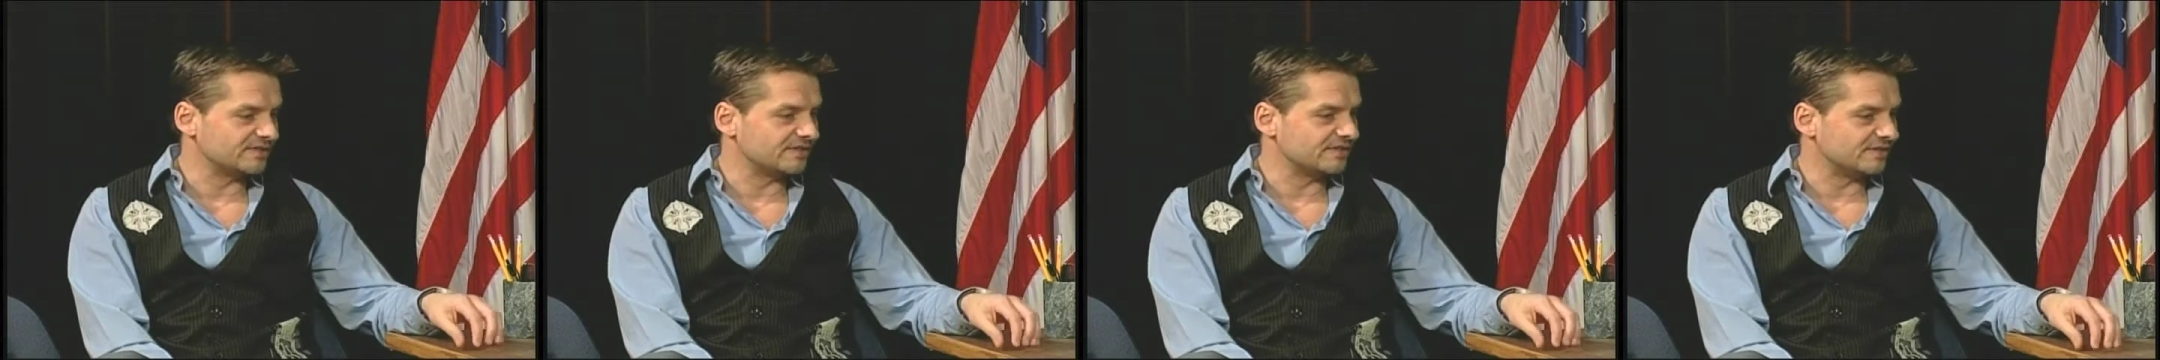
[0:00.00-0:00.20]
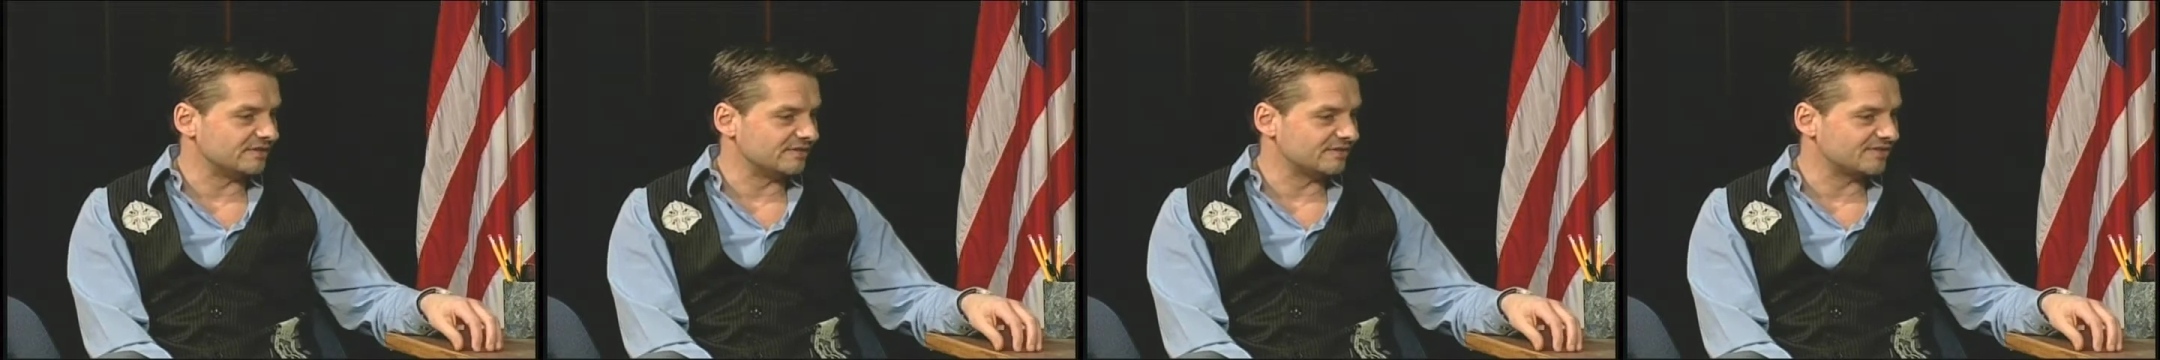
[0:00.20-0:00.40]

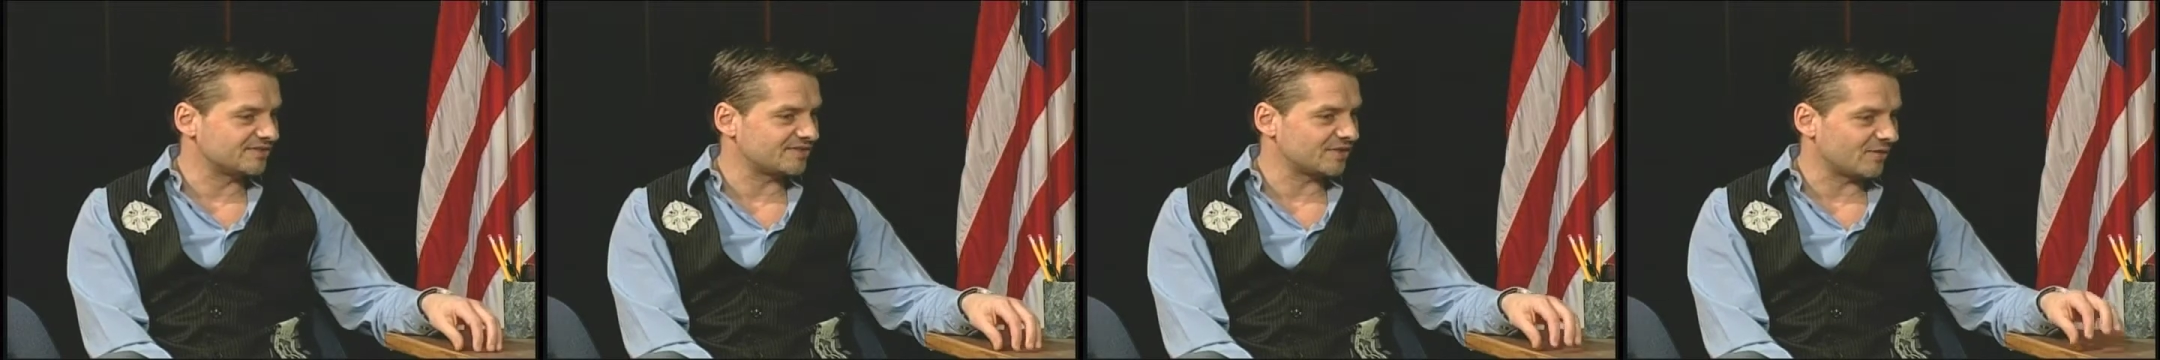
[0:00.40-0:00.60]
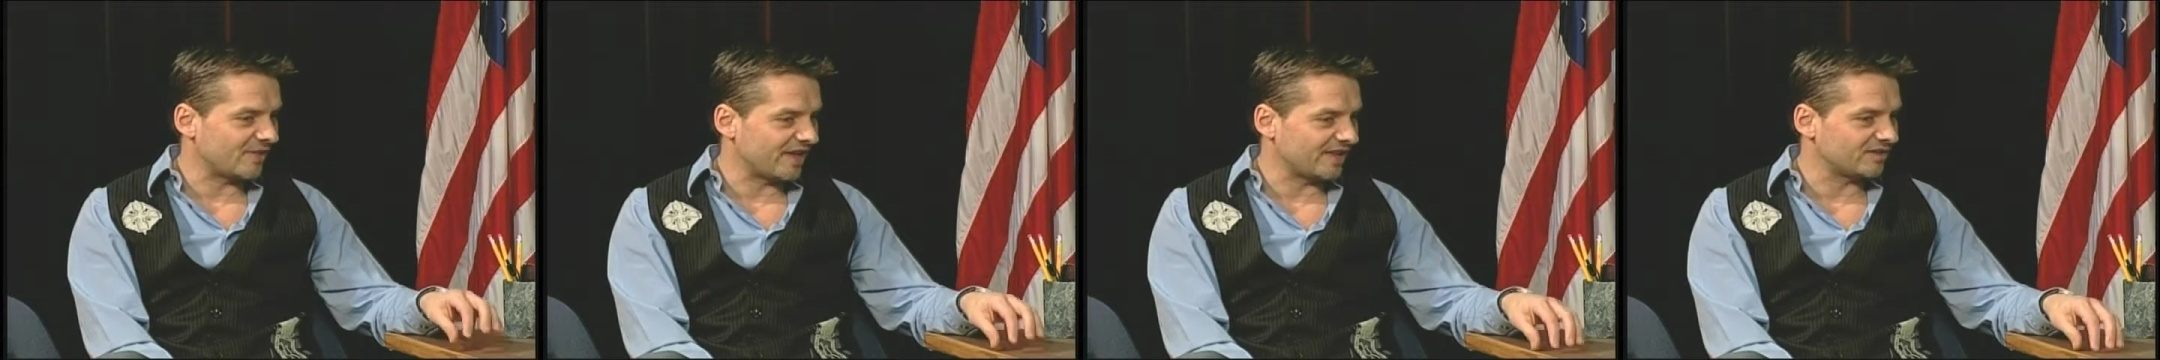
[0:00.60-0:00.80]
and
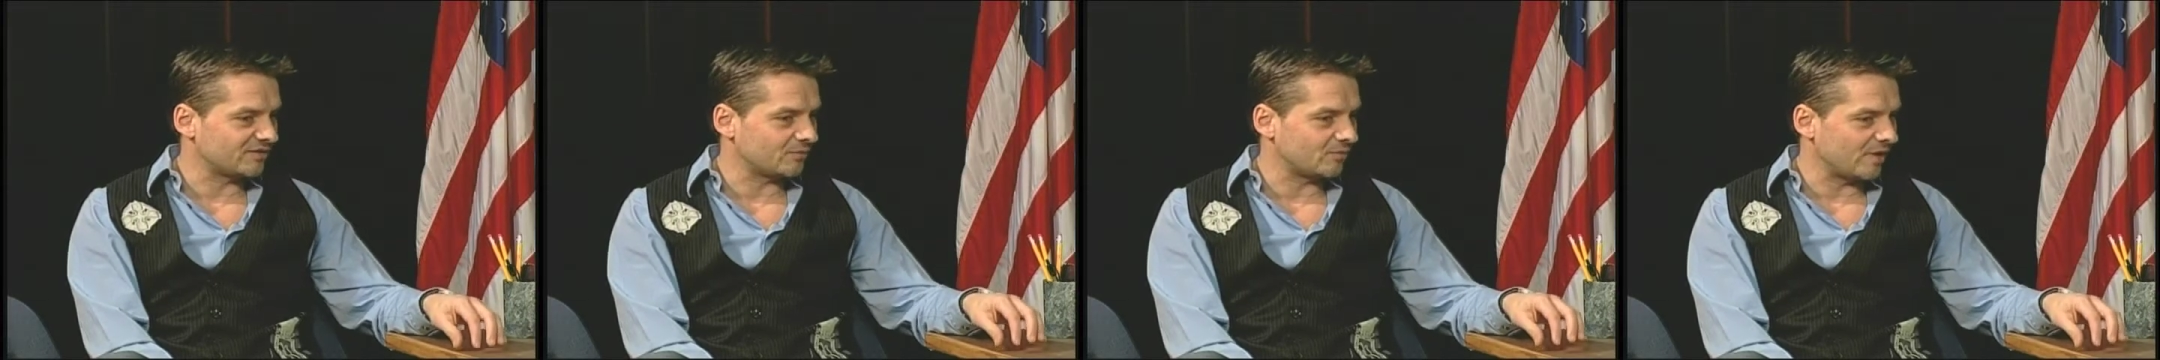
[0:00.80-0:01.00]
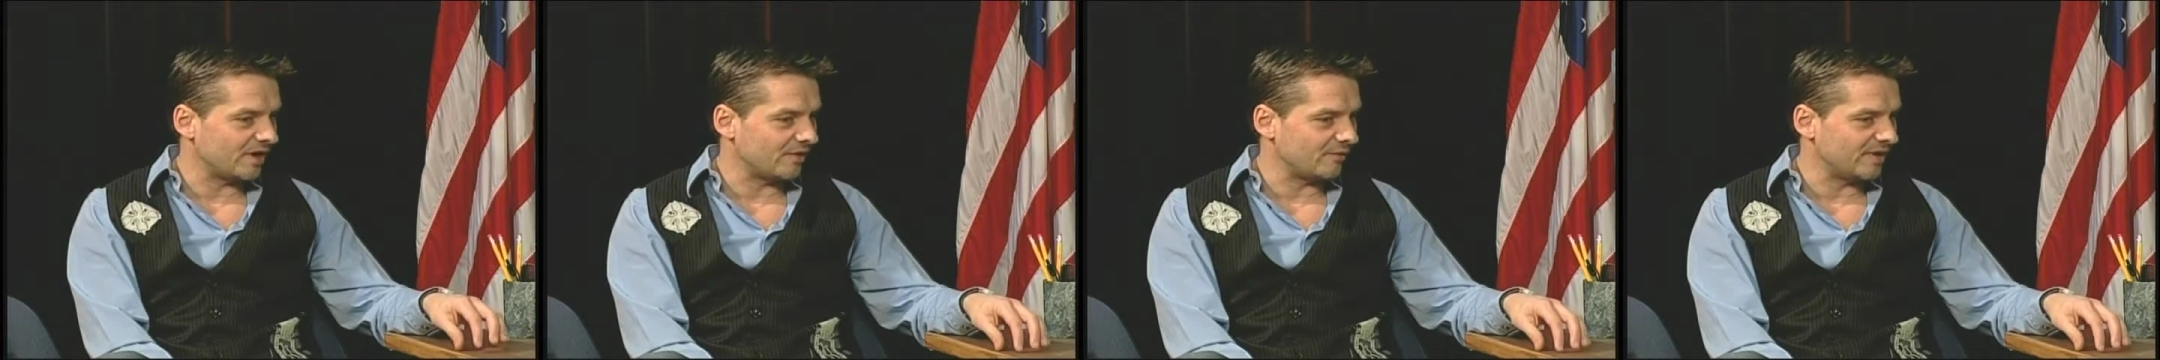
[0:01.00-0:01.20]
so that's
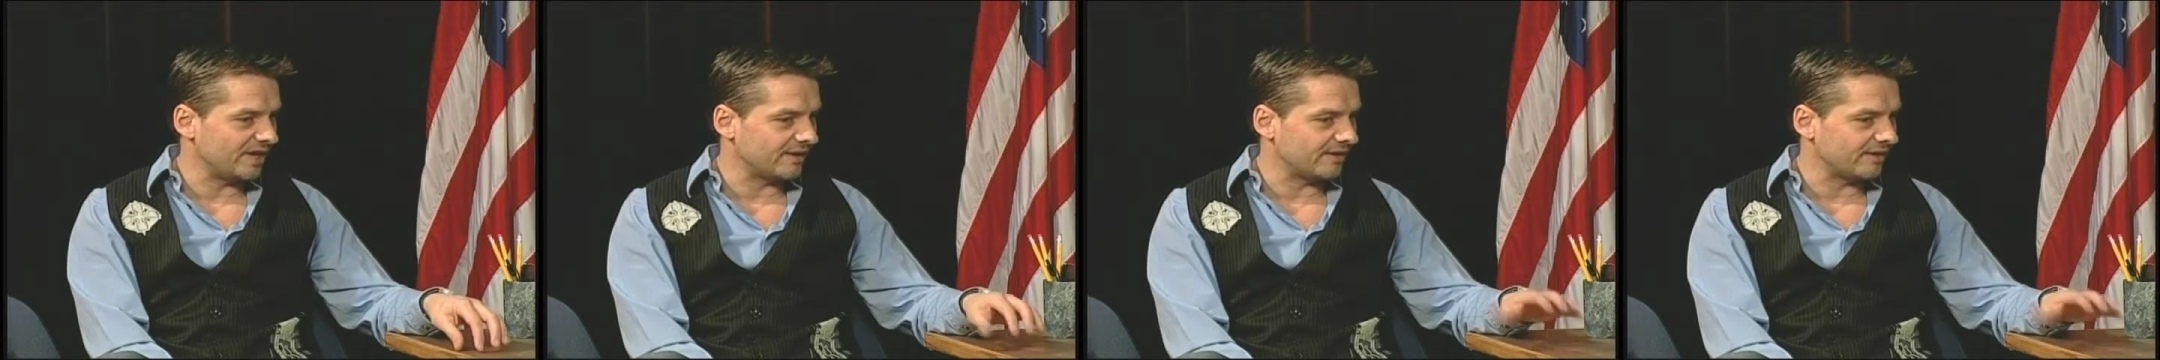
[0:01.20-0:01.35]
why we